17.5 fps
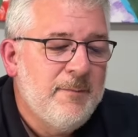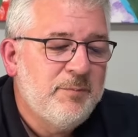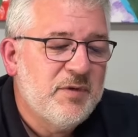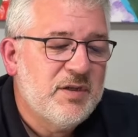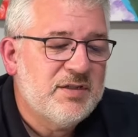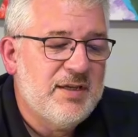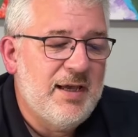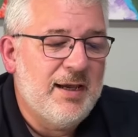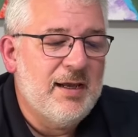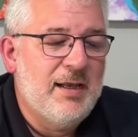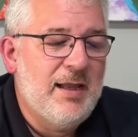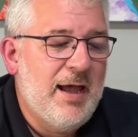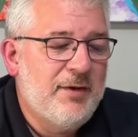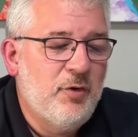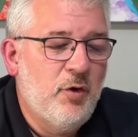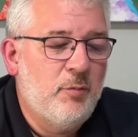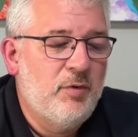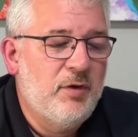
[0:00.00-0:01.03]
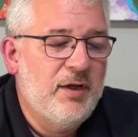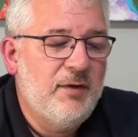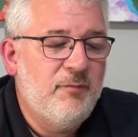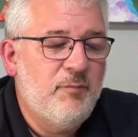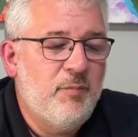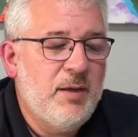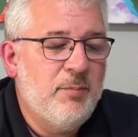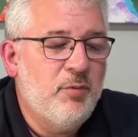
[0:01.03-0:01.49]
Second lie, don't
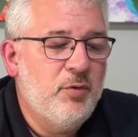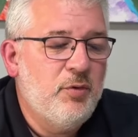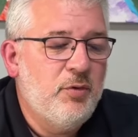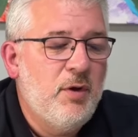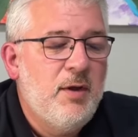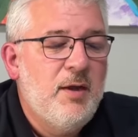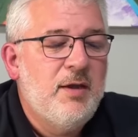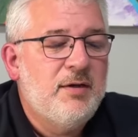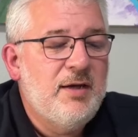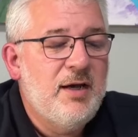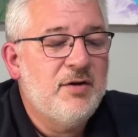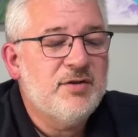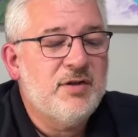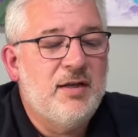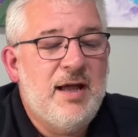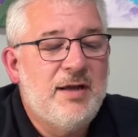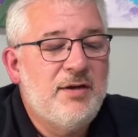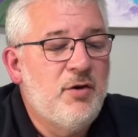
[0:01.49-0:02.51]
believe people. Here's a lie,